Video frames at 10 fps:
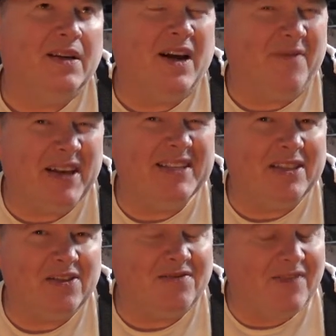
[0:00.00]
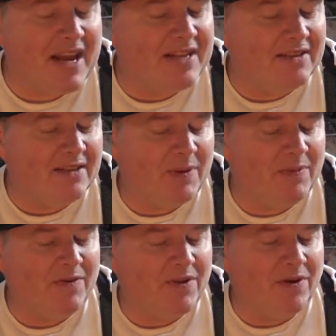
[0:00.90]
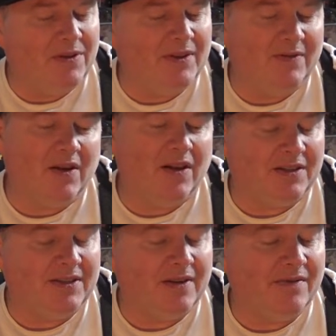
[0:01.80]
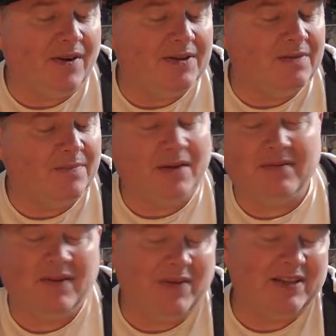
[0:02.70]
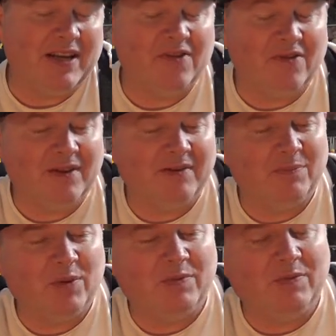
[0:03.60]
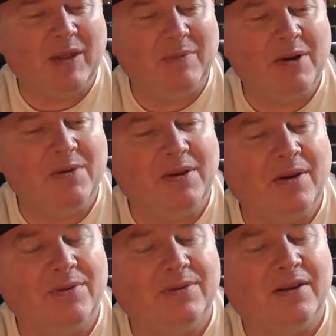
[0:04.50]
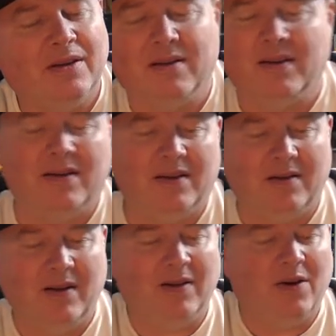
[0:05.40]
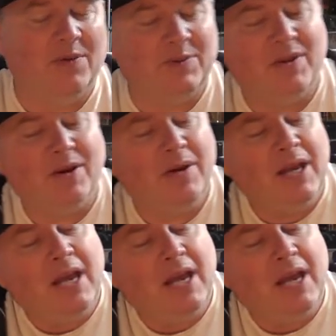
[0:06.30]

I think it's actually Raiden, to be perfectly honest, even though I like to say Raiden, but if I stand corrected, let me know in the notes, in the comments below.